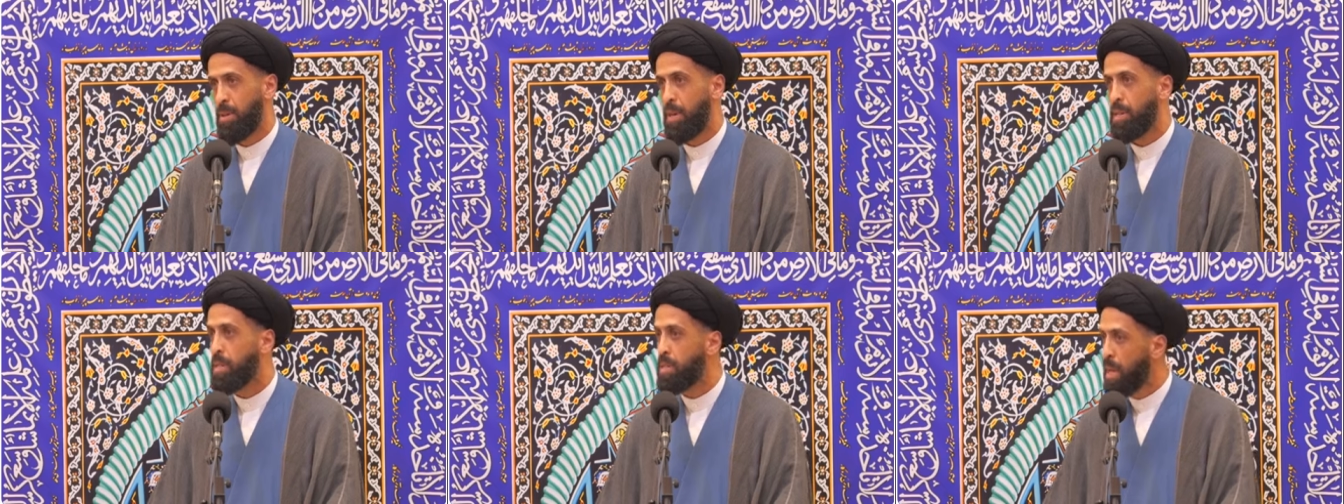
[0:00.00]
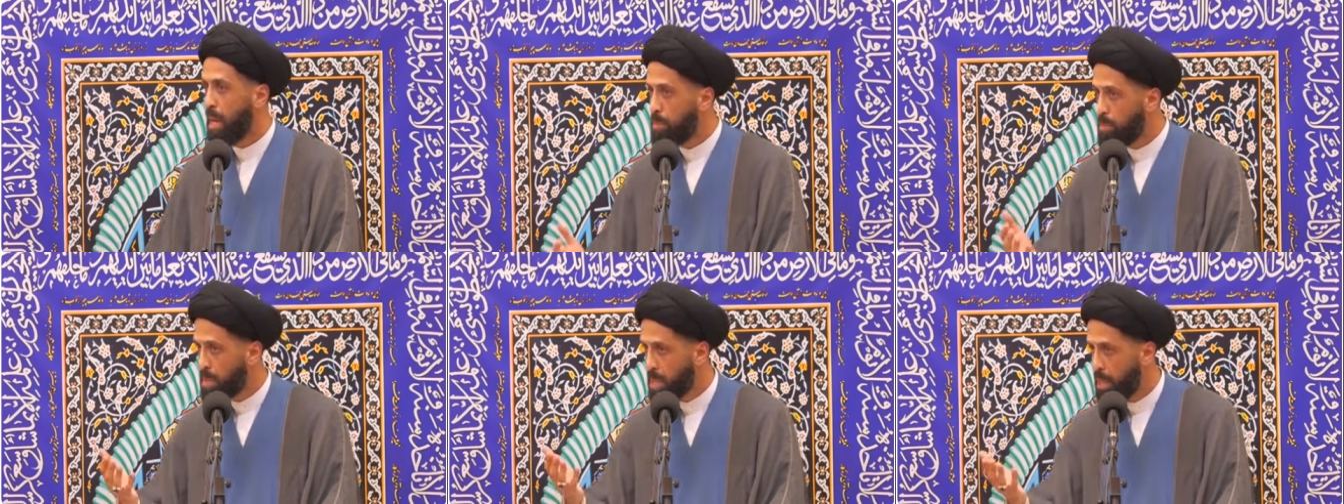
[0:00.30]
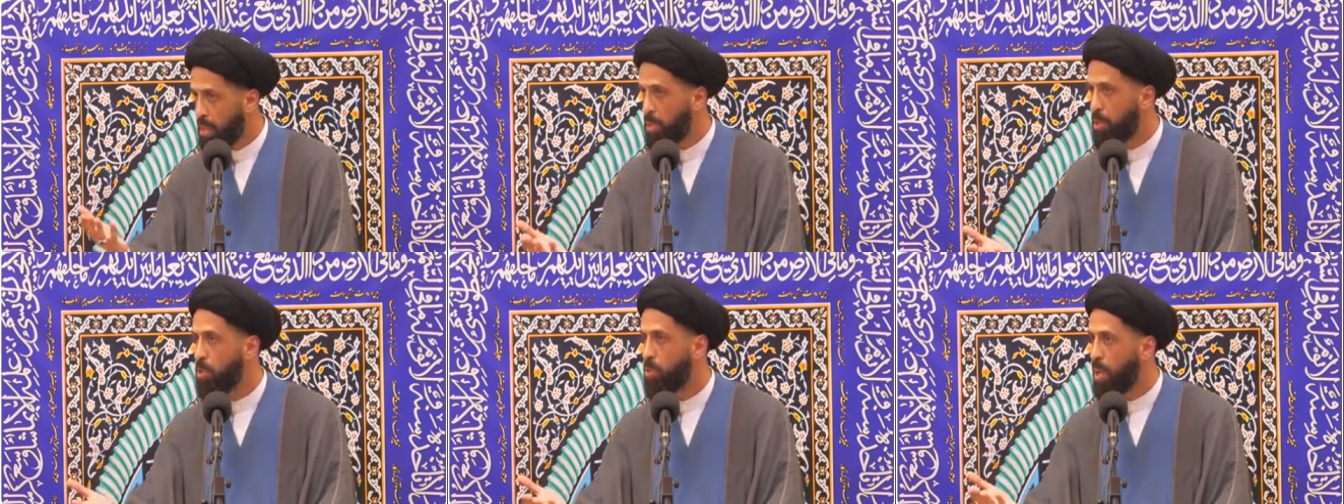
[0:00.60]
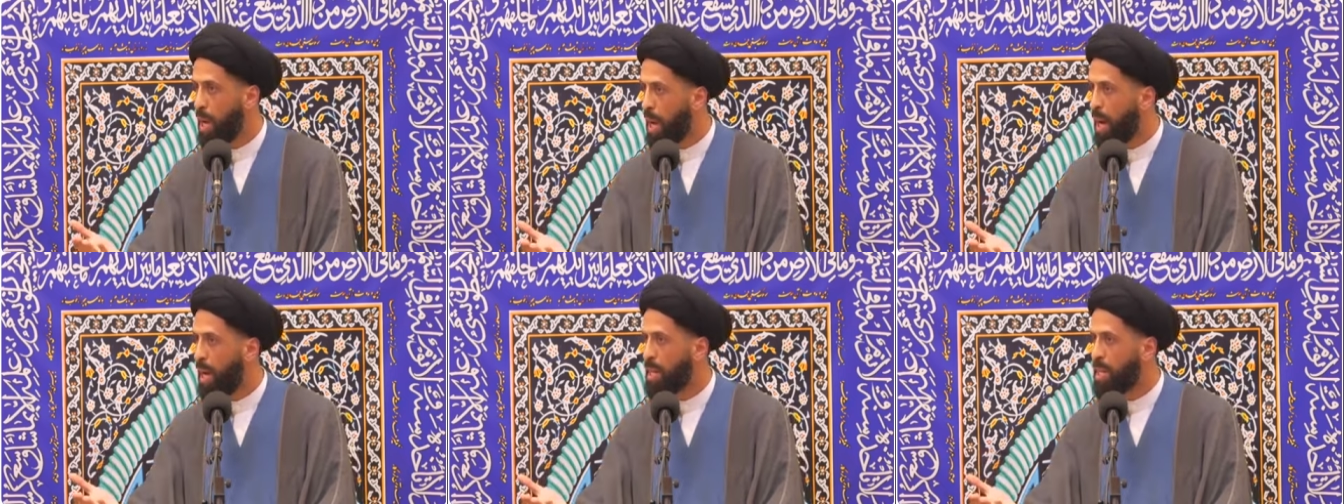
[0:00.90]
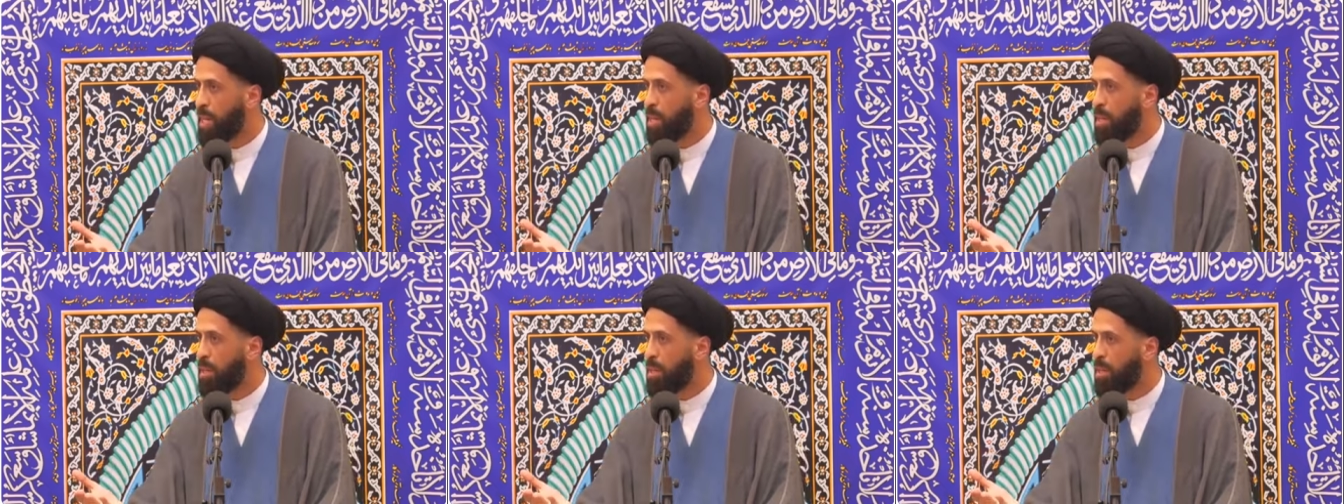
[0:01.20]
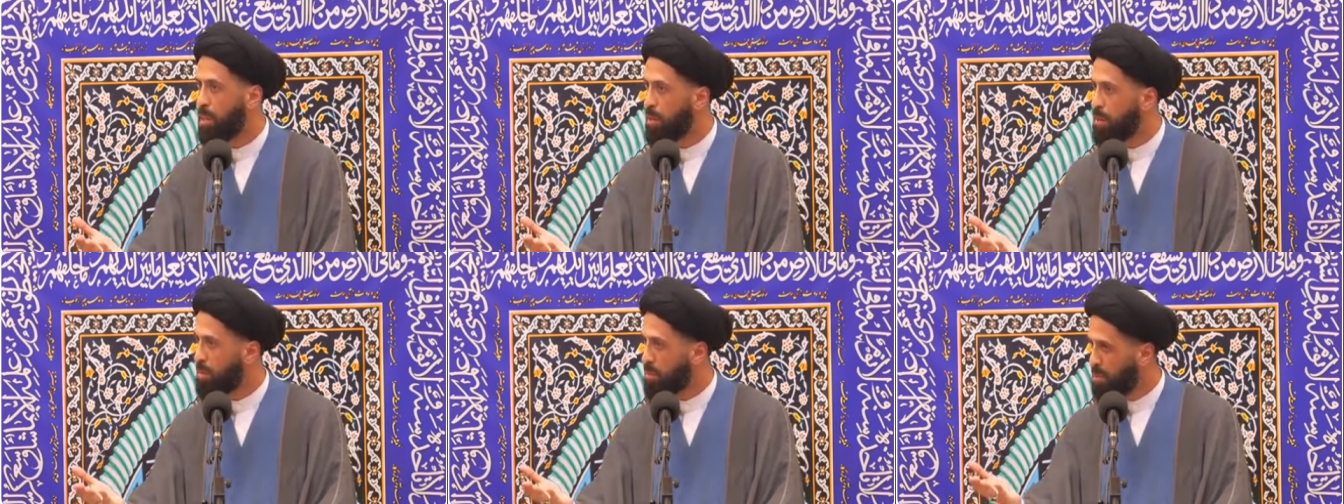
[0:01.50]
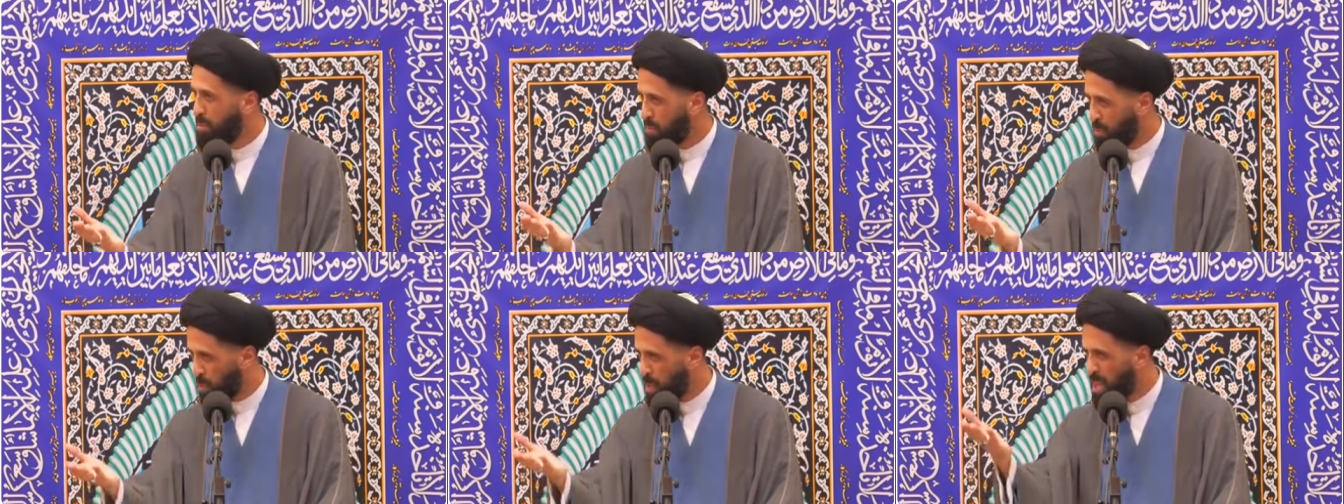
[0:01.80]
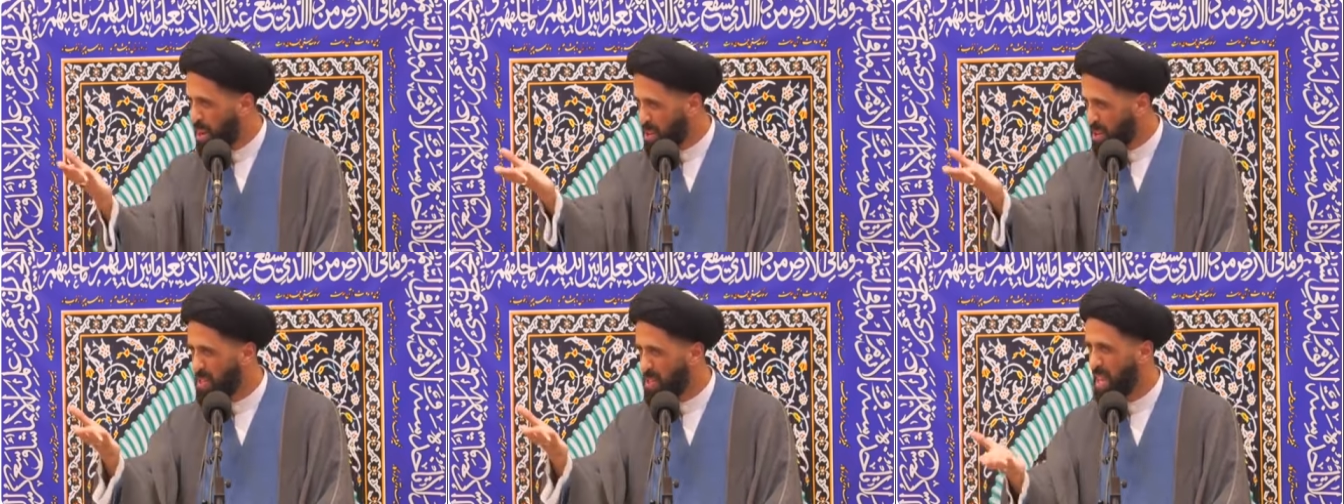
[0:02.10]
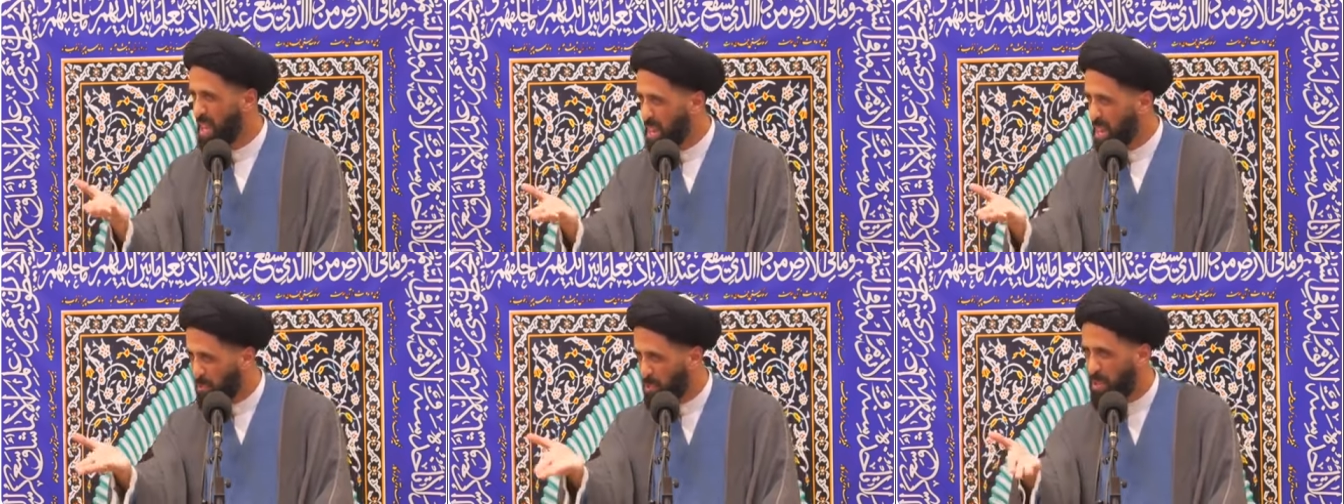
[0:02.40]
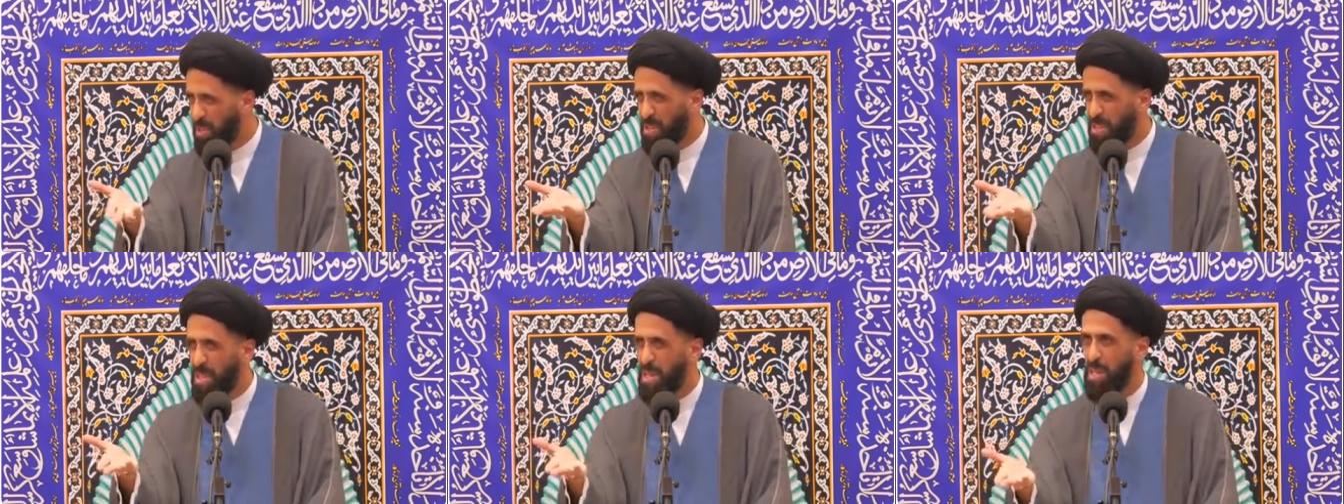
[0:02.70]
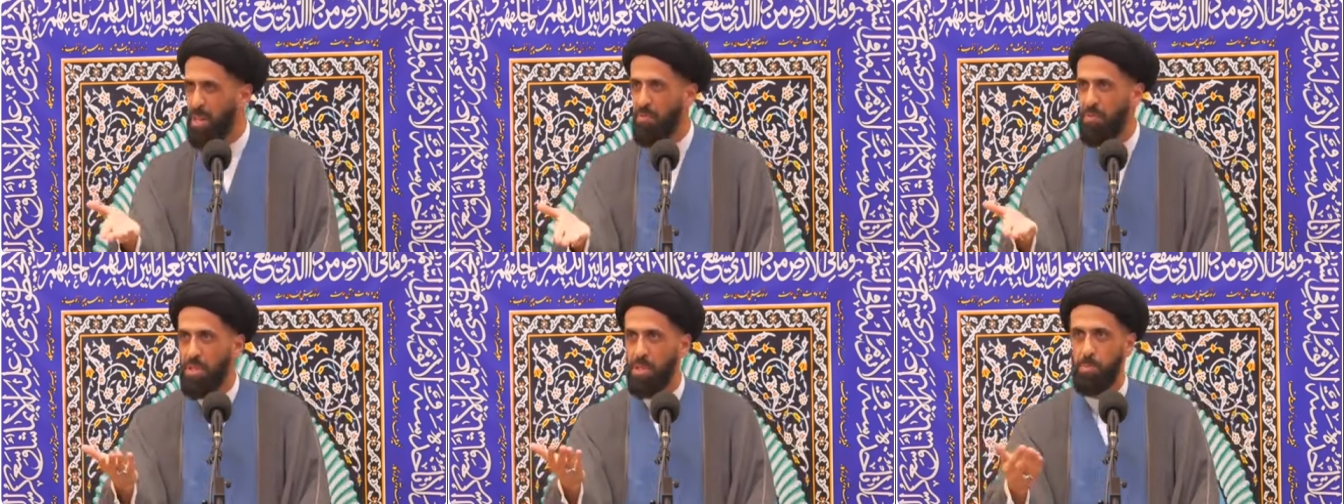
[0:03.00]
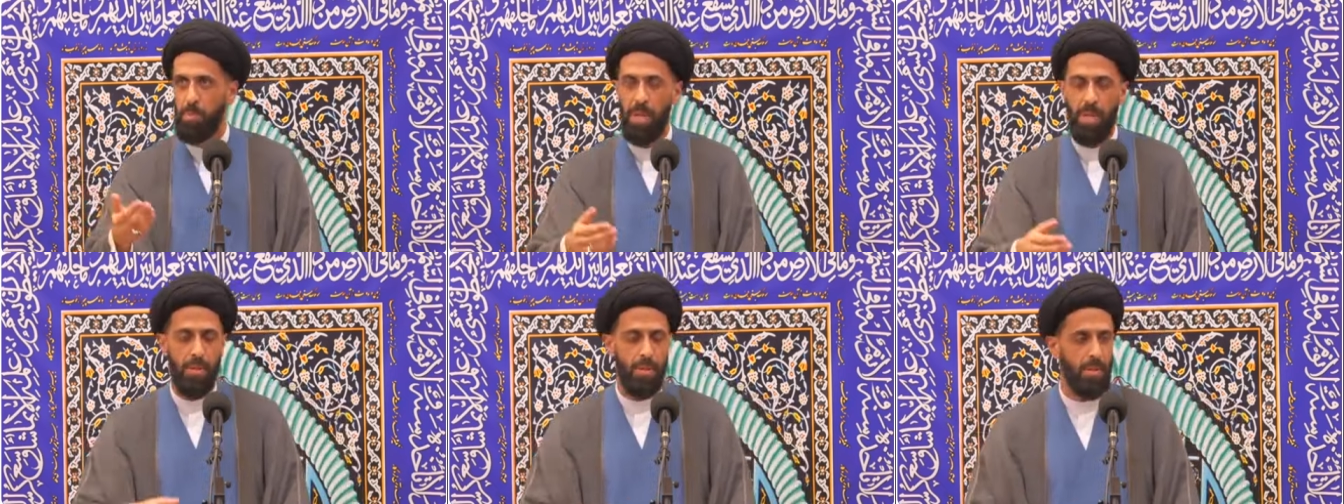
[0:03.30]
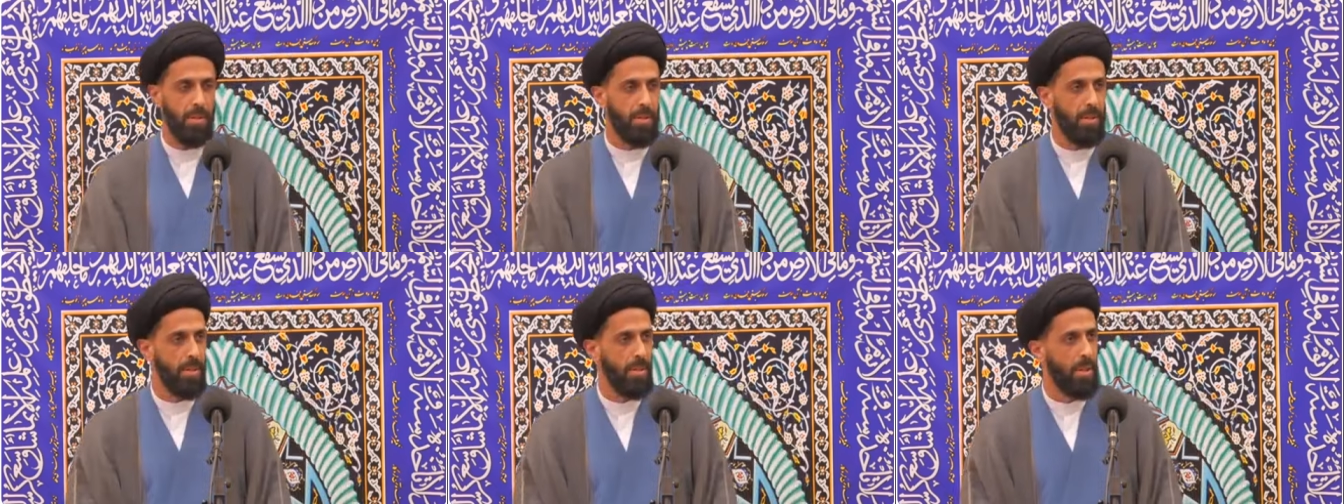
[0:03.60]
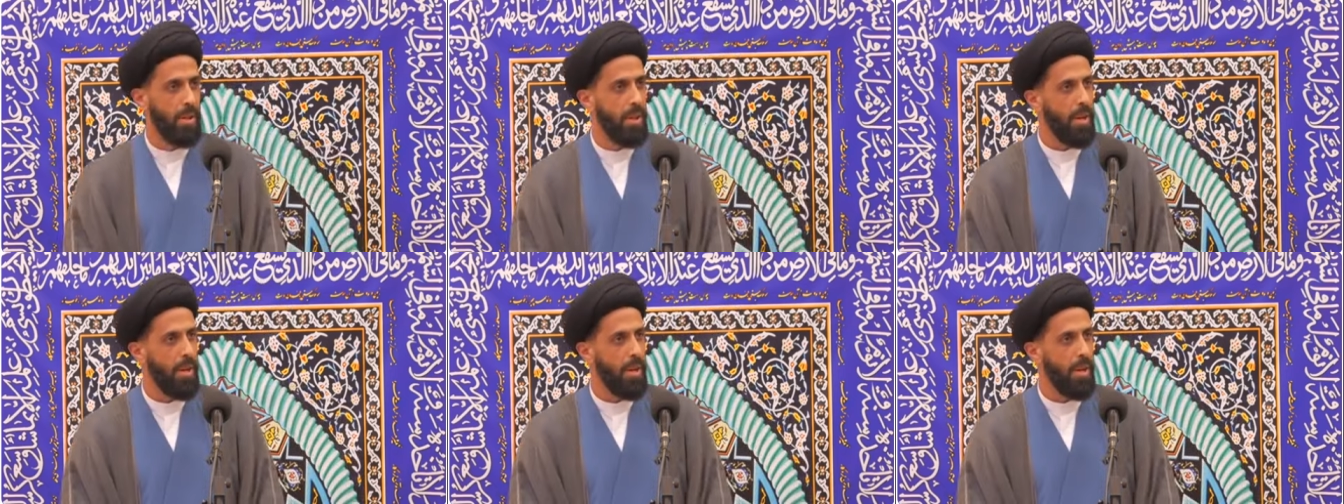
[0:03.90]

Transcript: He says, I'm telling you, Ya Ali, for their sake, for the sake of this peace.